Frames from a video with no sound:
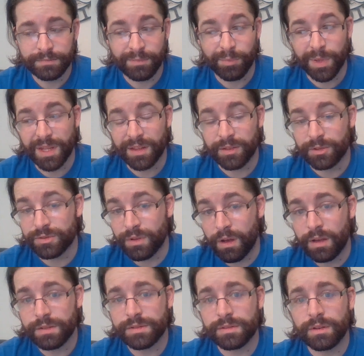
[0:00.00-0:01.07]
But then there's
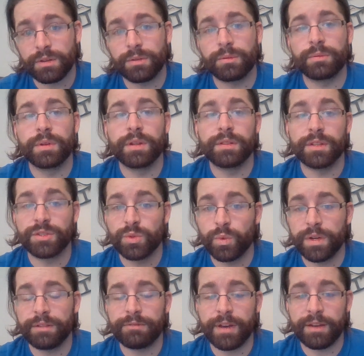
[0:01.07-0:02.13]
also the
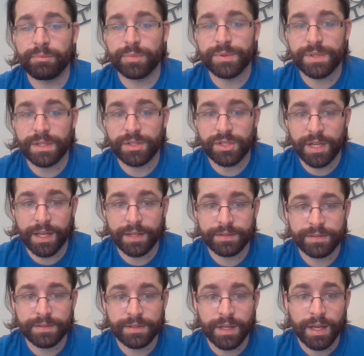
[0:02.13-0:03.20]
25%
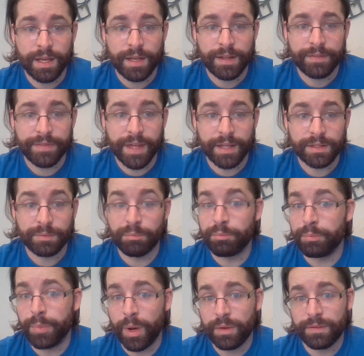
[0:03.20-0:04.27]
chance that
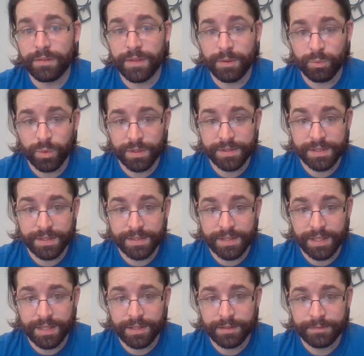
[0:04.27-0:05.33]
both of them will
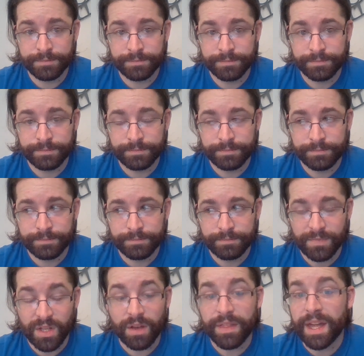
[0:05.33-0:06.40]
succeed.
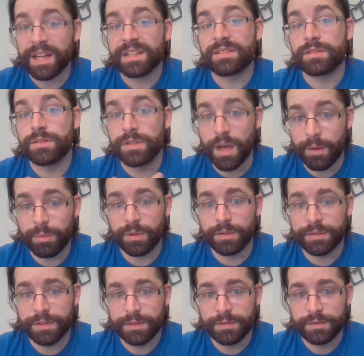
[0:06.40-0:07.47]
Now that has
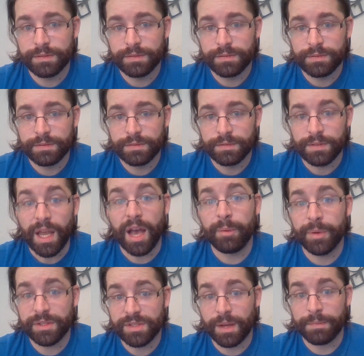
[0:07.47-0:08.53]
doubled how
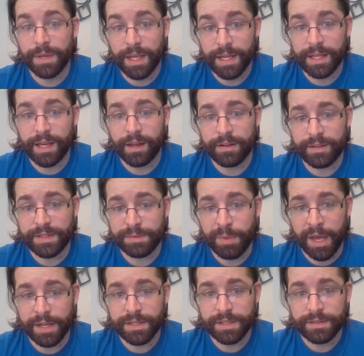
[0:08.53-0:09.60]
much I'm getting out of these
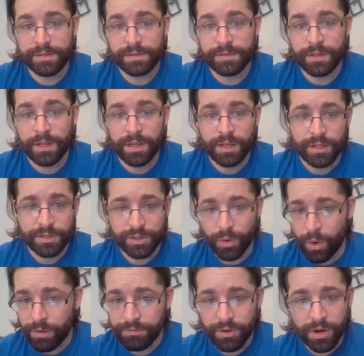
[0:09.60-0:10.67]
badges. So
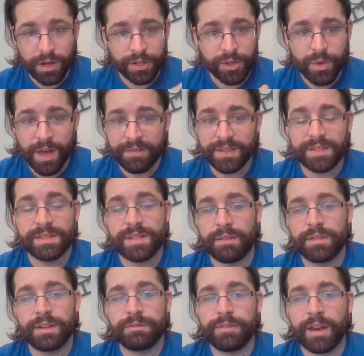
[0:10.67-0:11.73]
overall, you have a
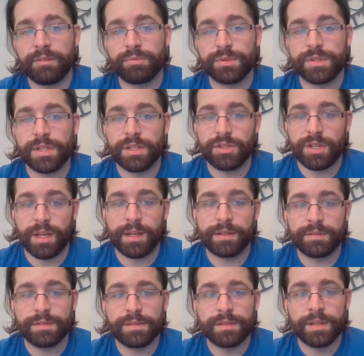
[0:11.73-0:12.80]
75%
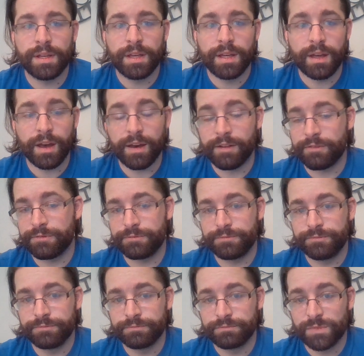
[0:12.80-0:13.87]
chance of
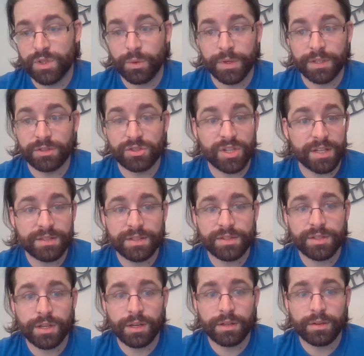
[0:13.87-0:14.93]
doing just as
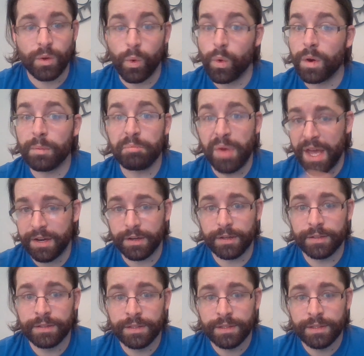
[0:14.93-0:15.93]
good or better